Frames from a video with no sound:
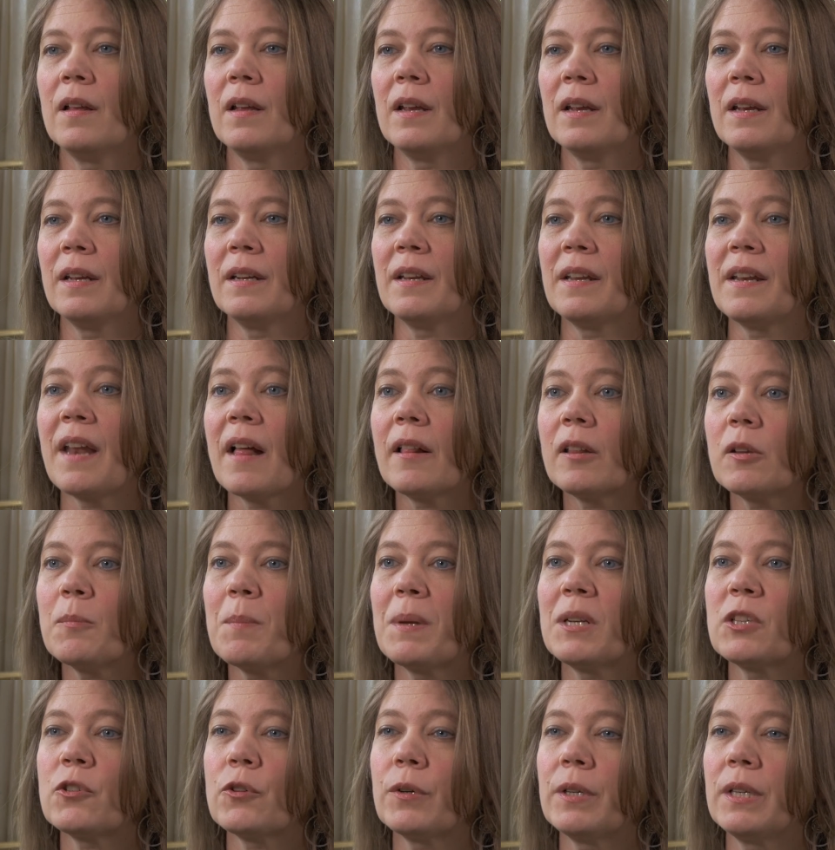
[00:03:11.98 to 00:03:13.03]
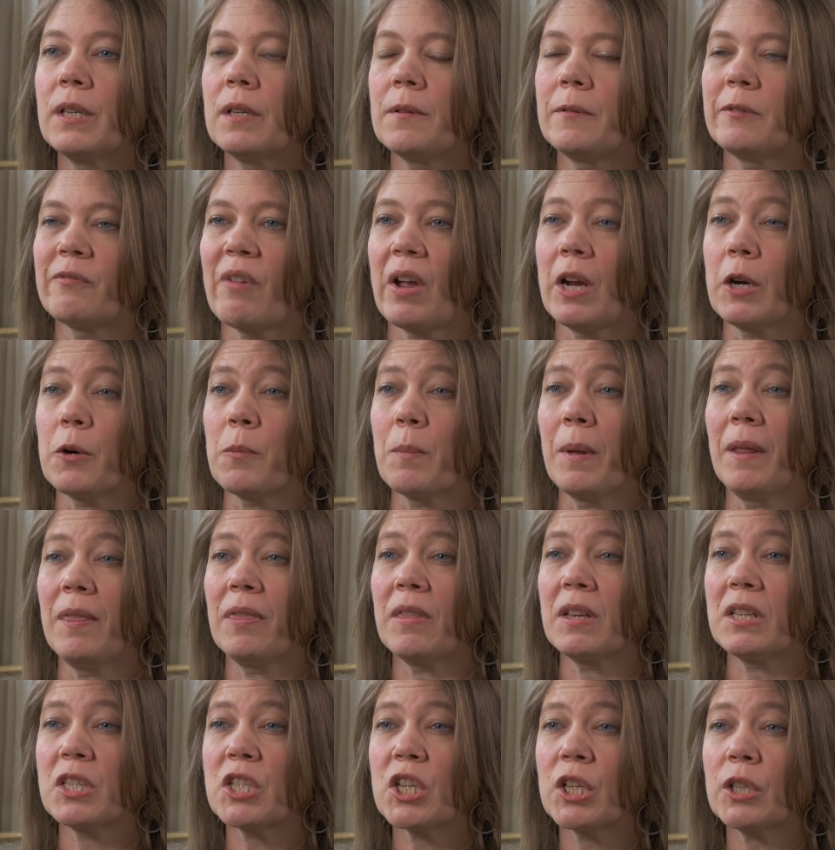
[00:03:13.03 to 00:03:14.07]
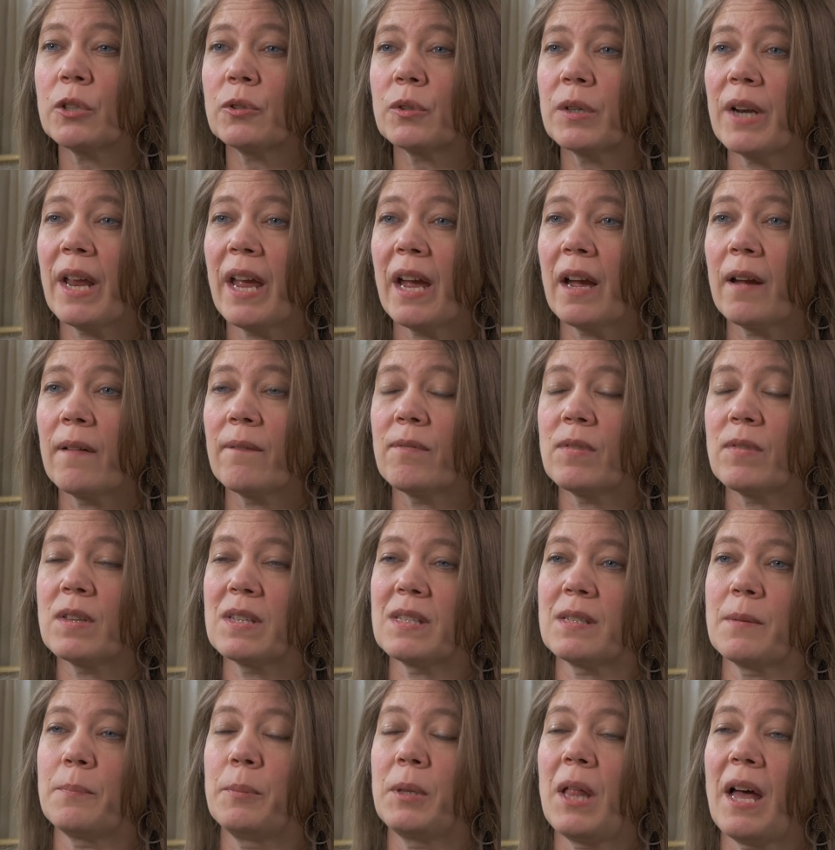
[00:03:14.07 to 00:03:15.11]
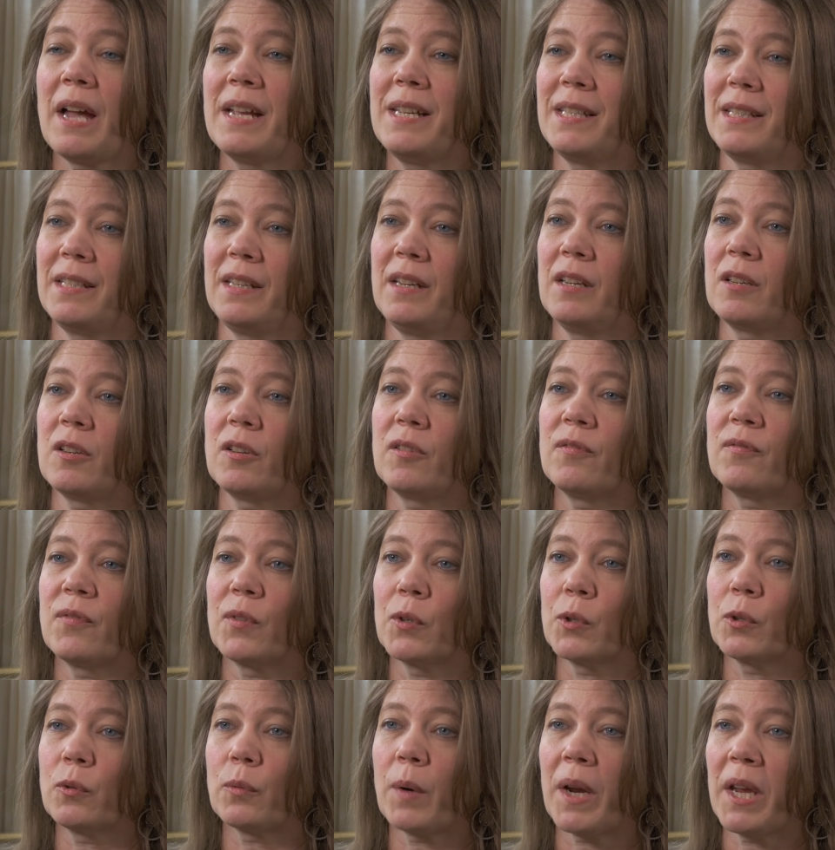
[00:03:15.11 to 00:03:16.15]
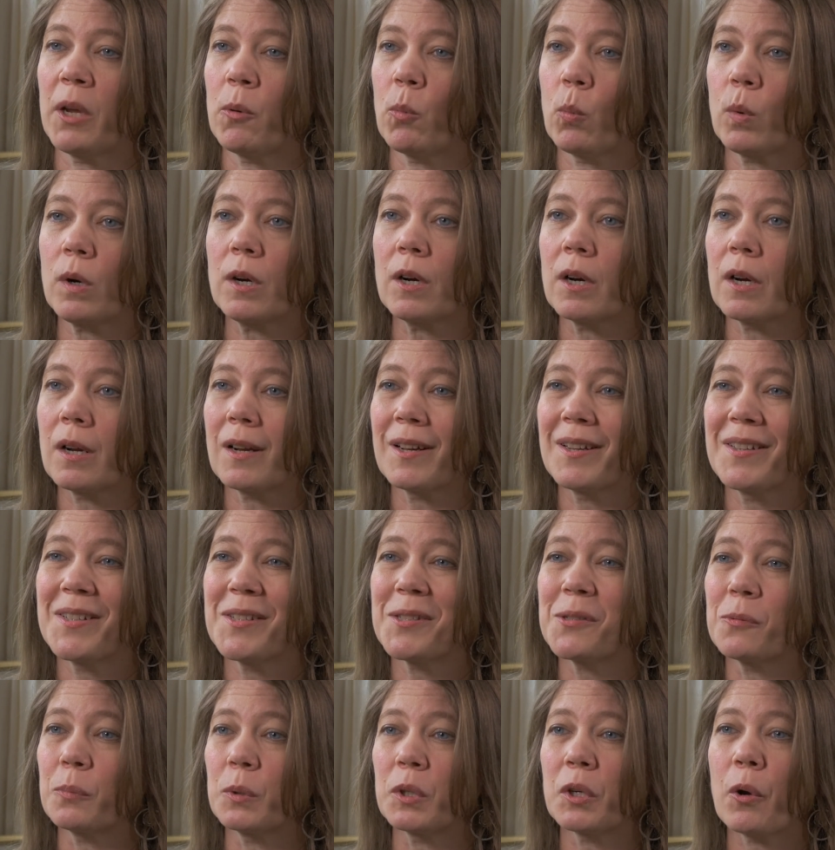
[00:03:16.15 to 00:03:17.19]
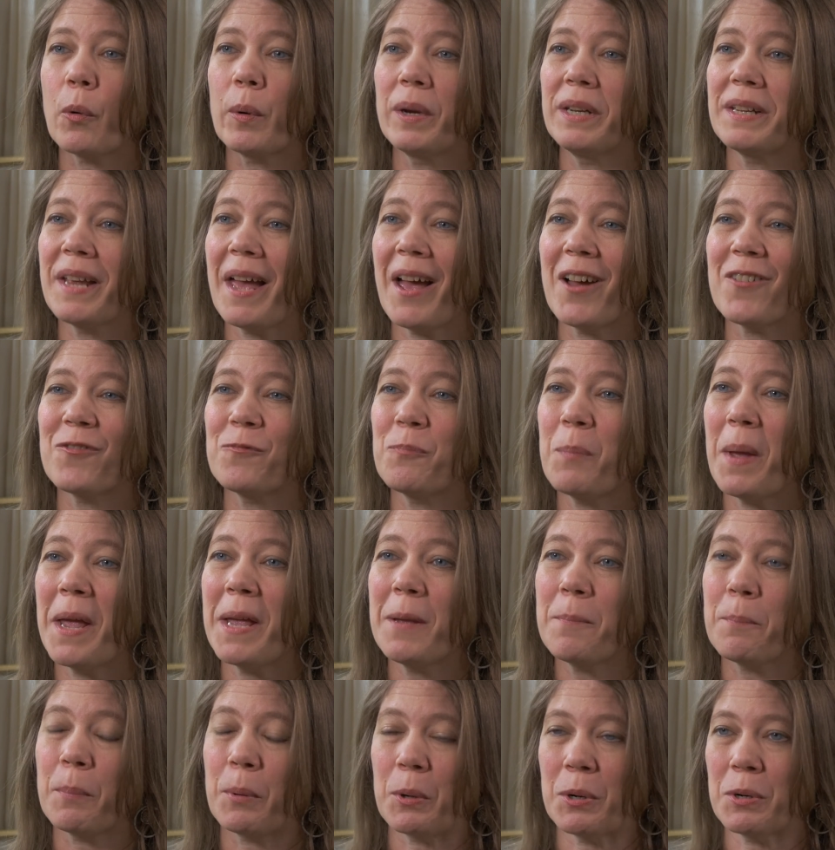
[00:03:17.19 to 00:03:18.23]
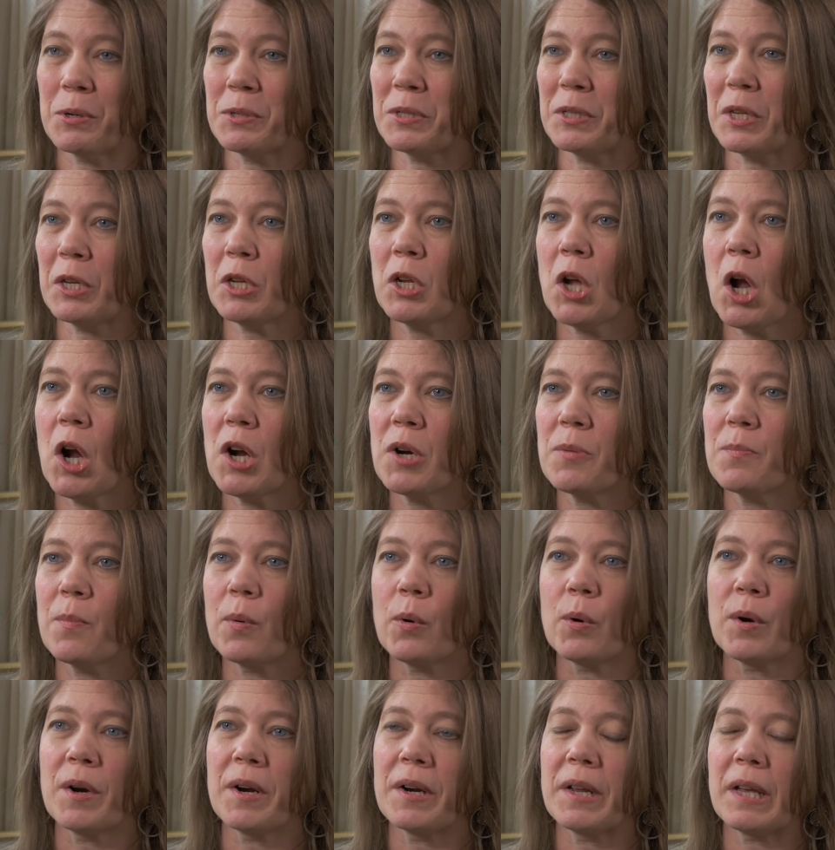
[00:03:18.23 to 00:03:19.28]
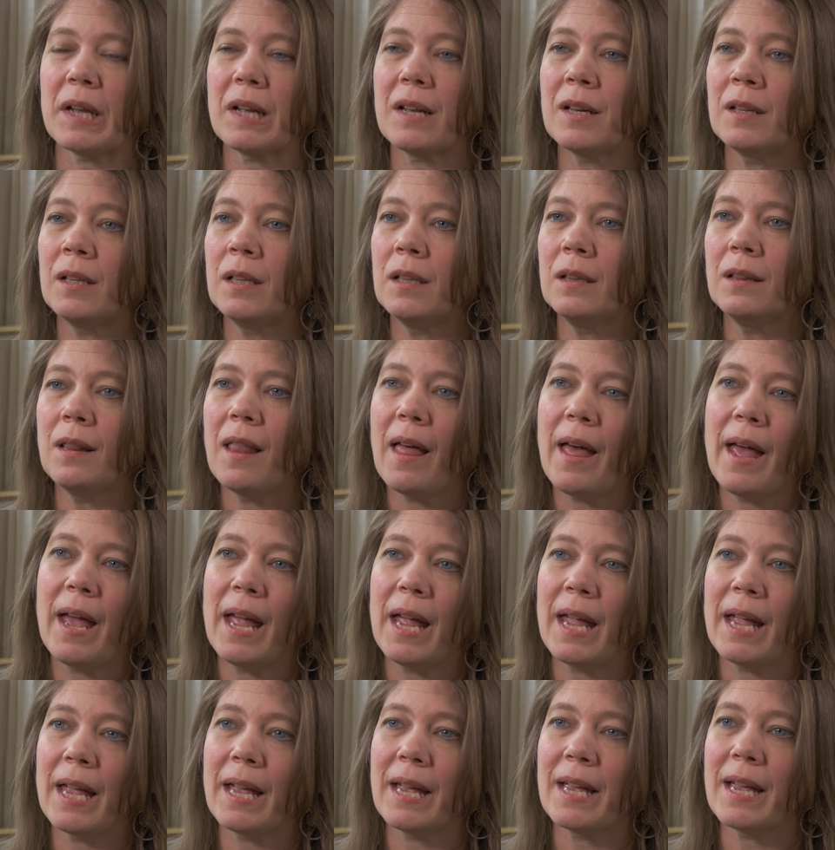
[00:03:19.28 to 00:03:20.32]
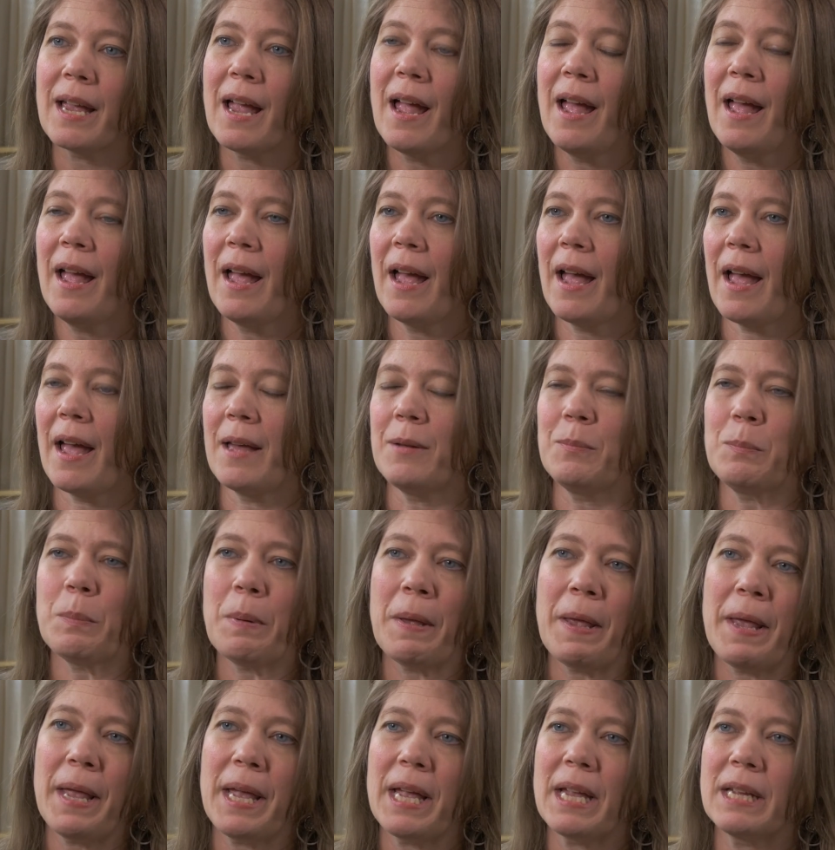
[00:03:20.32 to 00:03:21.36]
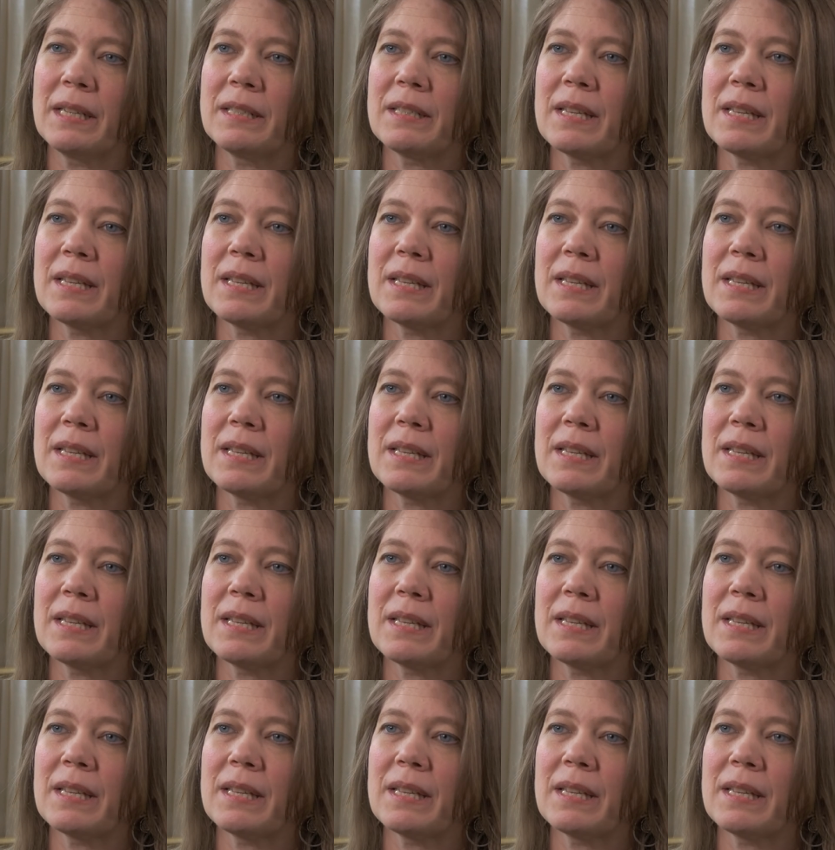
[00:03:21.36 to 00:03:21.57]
In an elementary environment, the children have the supplies needed for great work. So we're going to have papers and cardboard and clay and paint